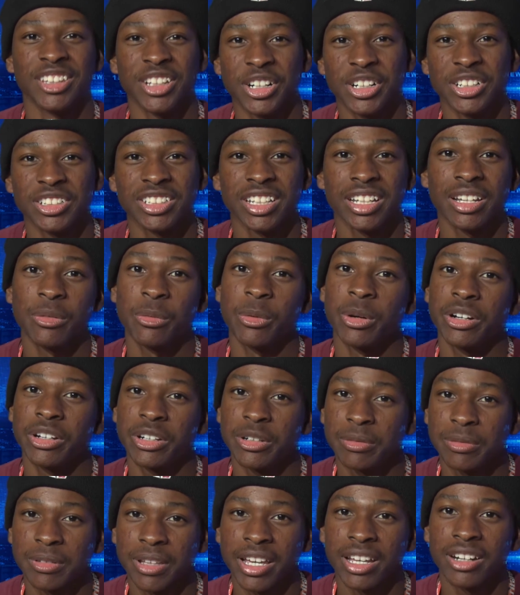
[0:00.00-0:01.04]
Thursday, wear
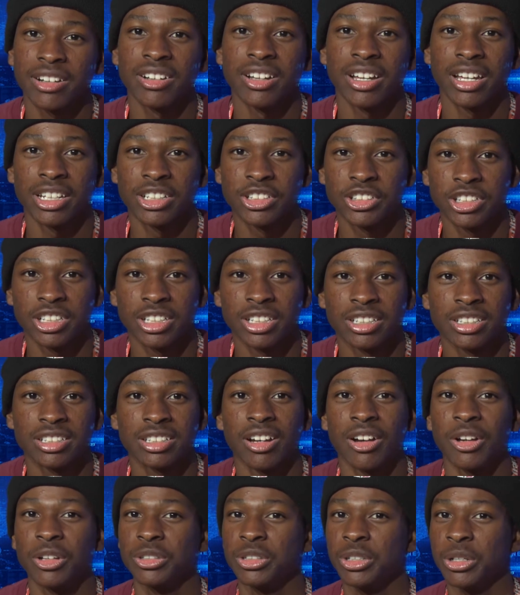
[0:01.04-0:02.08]
your flannel and jeans.
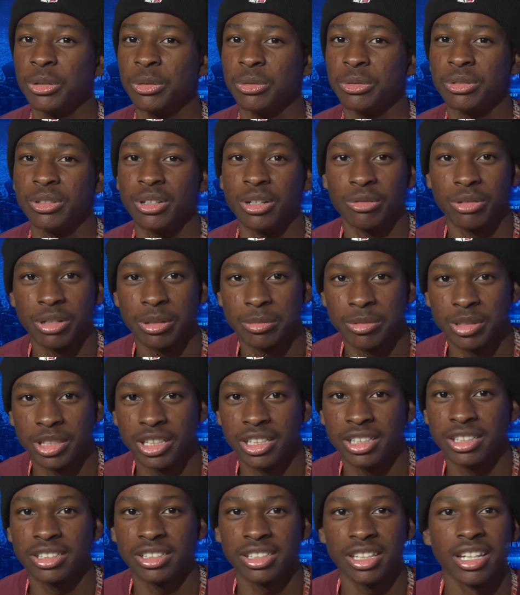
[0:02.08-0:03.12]
Also, no ripped
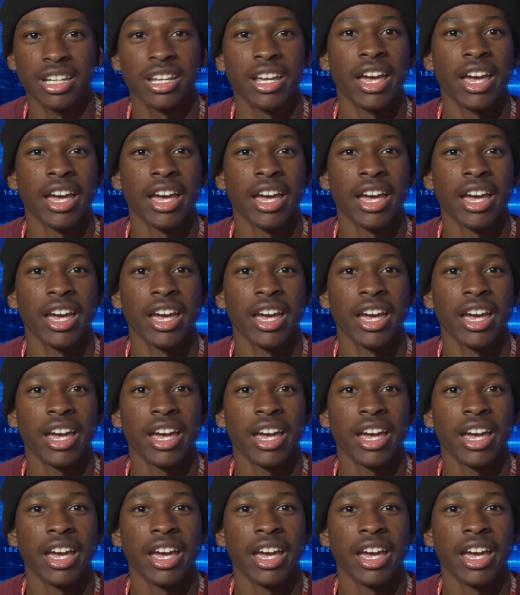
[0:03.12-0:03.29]
jeans.